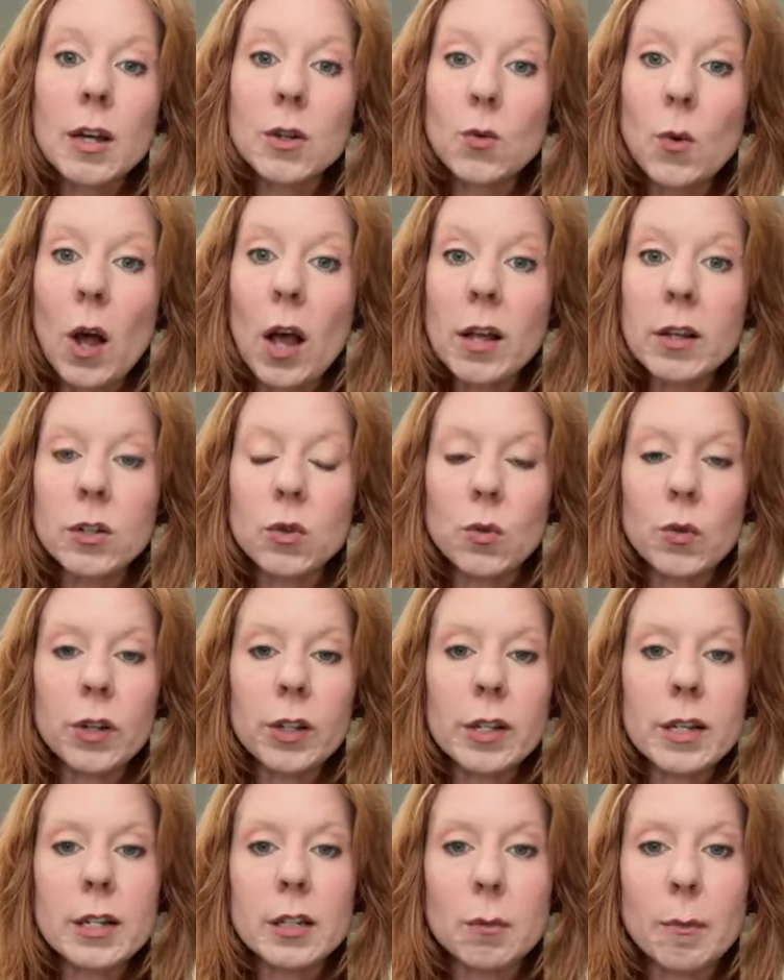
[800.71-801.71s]
as well as
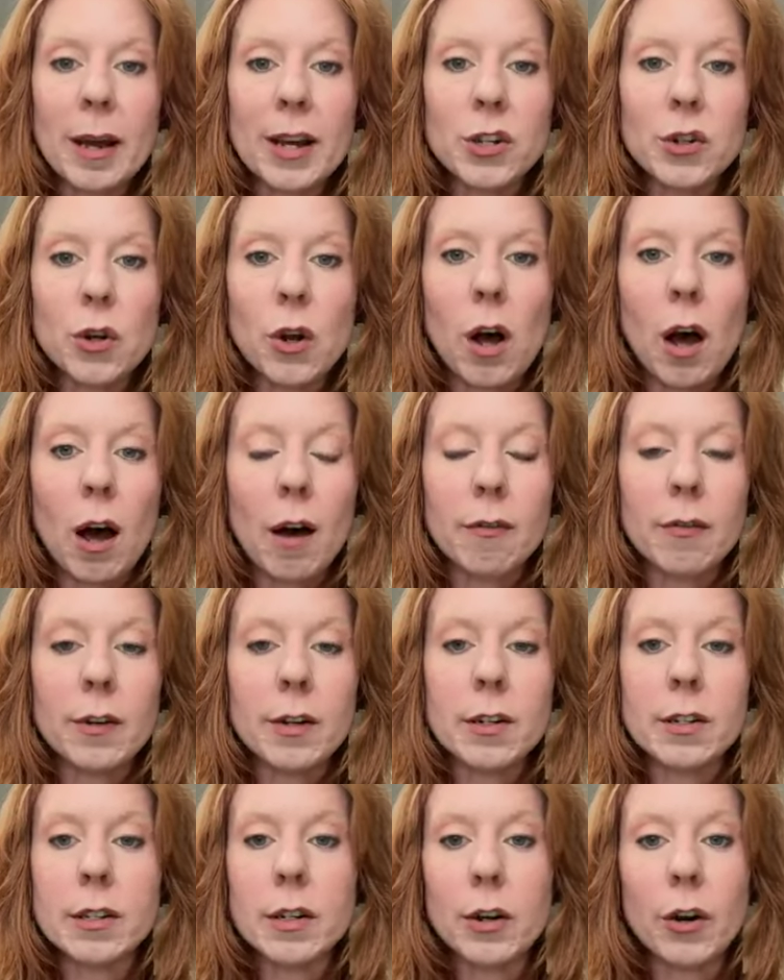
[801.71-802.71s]
really special
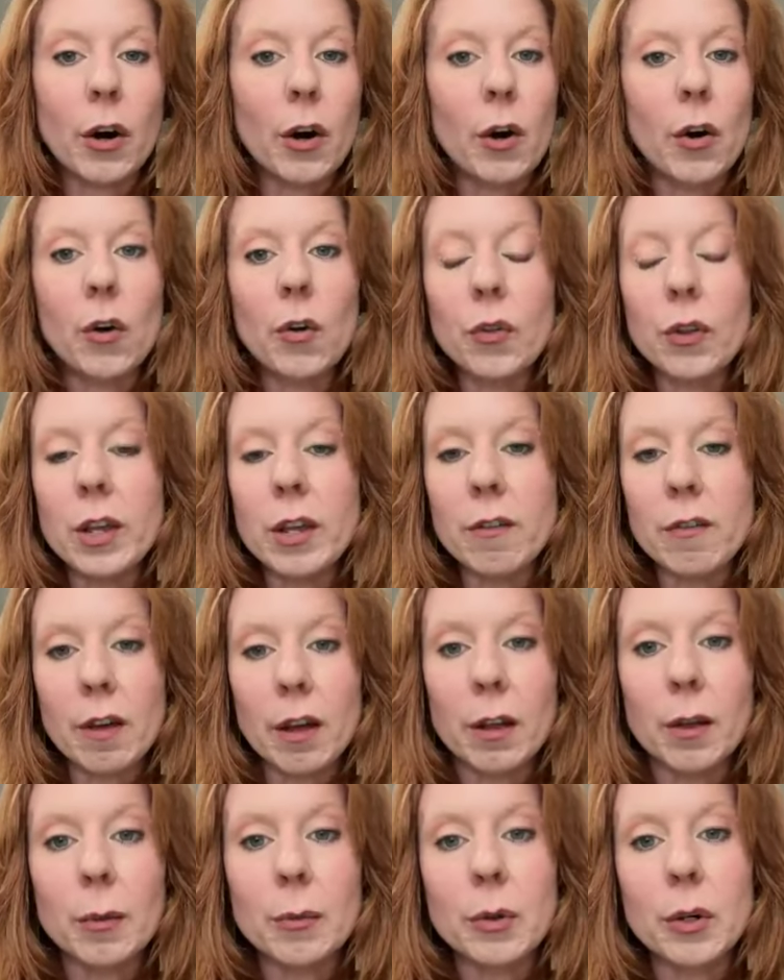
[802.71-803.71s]
offers that are only
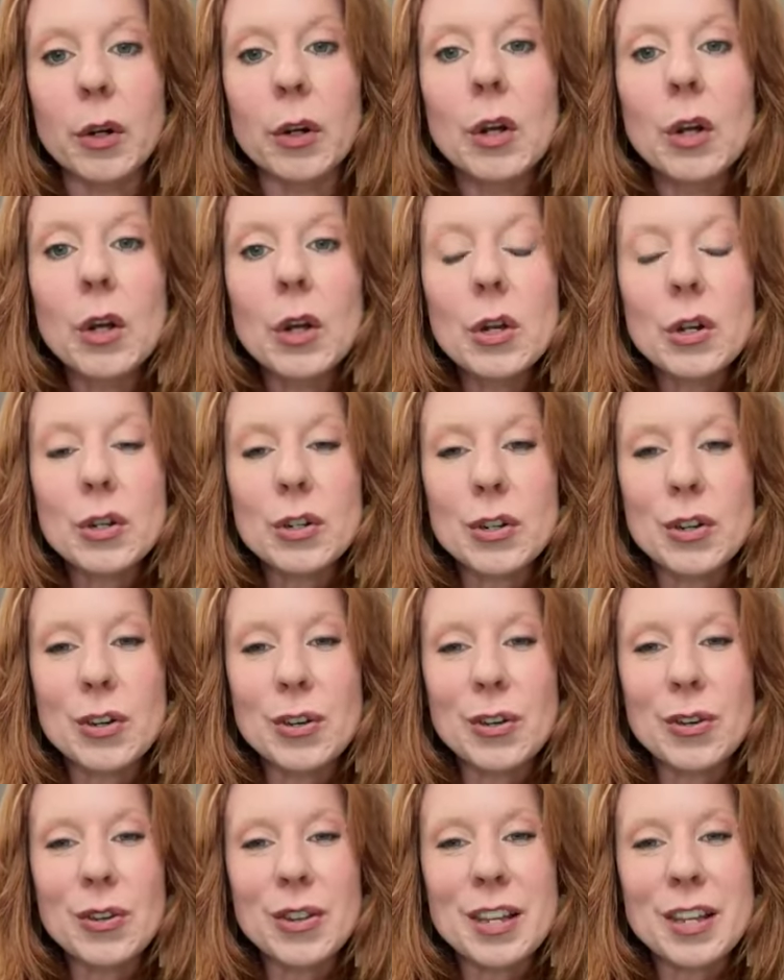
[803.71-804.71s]
available
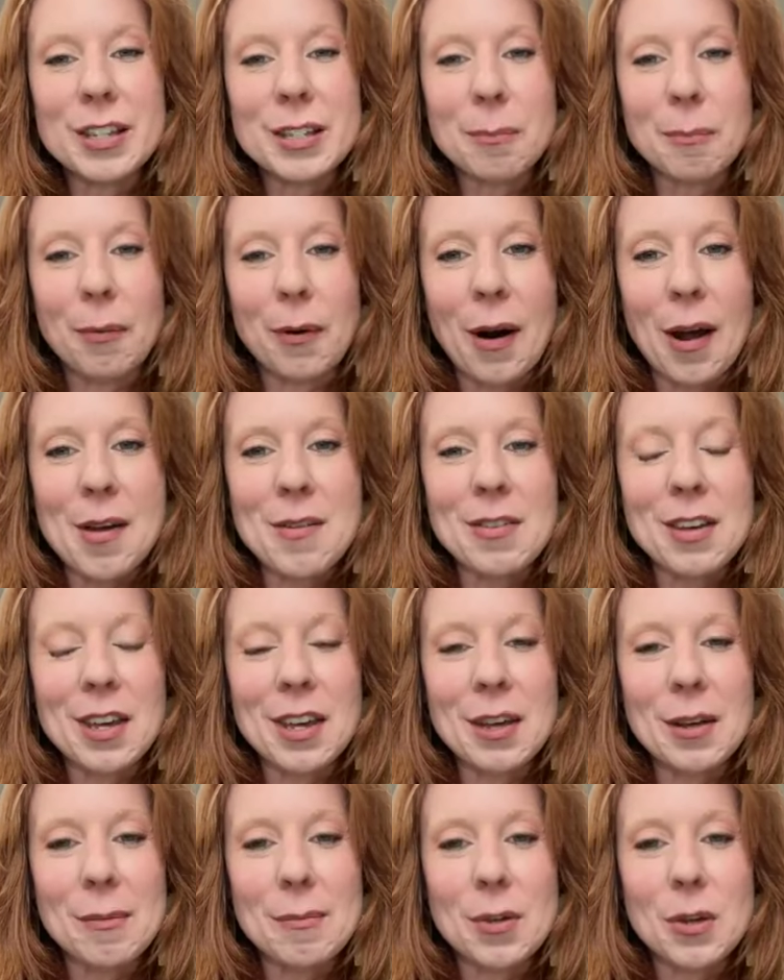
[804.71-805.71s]
to this
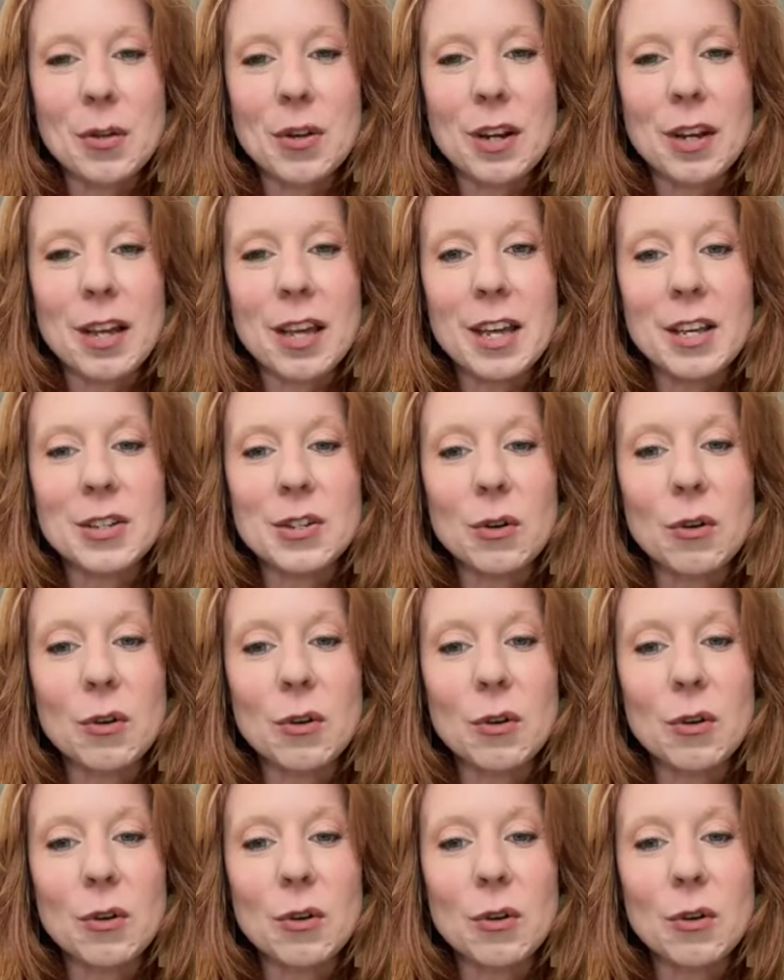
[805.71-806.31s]
private community.